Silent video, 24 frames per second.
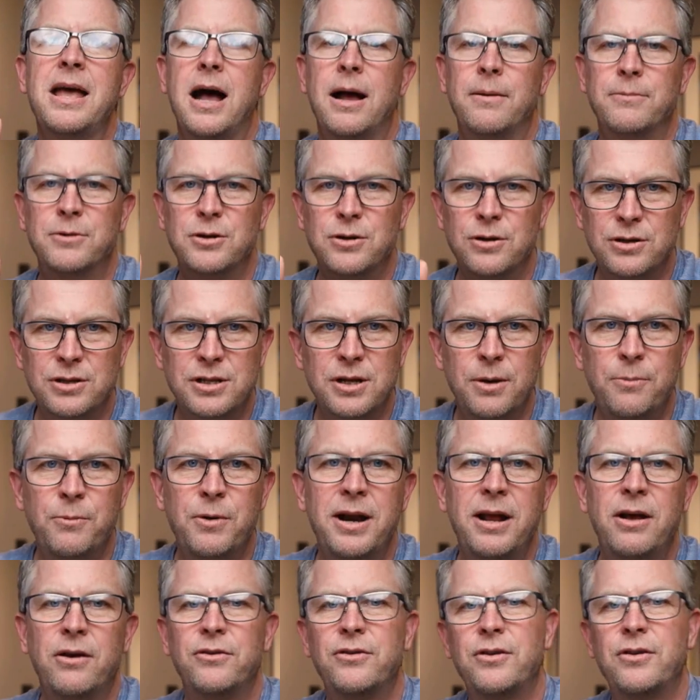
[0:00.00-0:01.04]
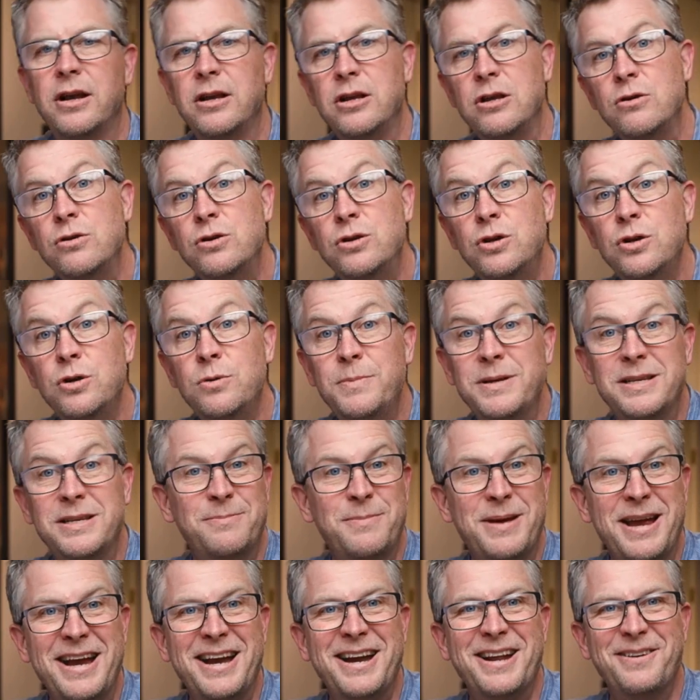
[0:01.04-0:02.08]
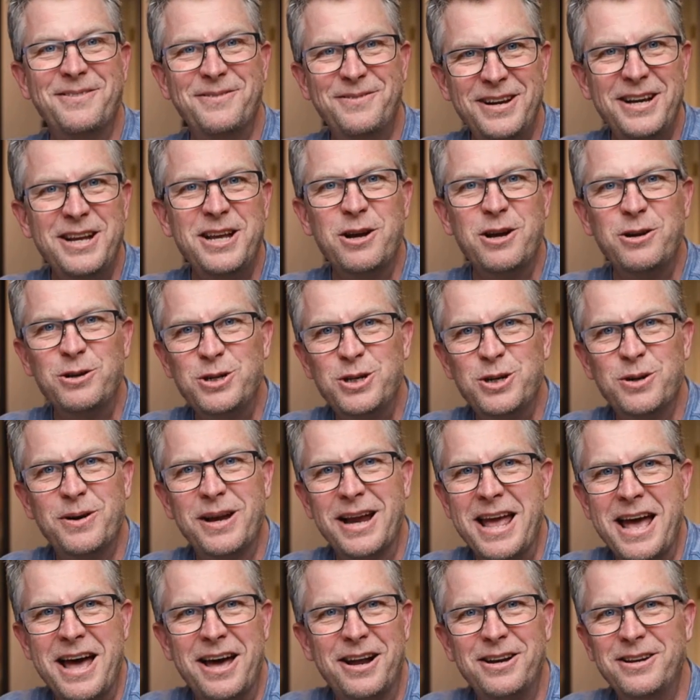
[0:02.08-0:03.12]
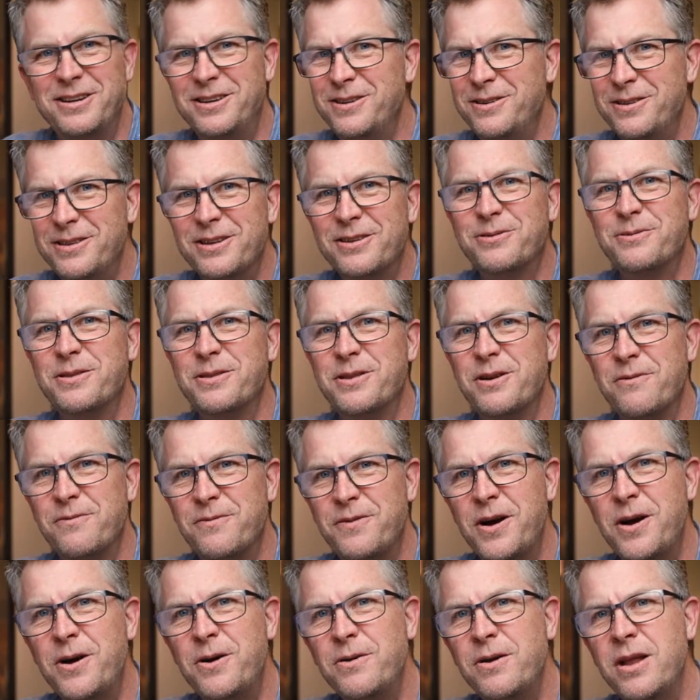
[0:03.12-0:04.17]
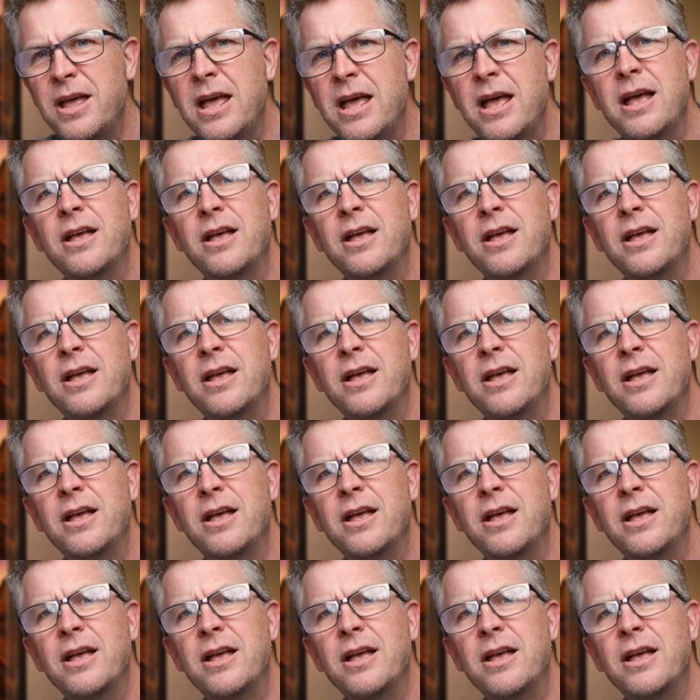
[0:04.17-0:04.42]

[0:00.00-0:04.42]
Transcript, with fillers: I'm sure someone else on YouTube has made a video showing how to do this with your phone.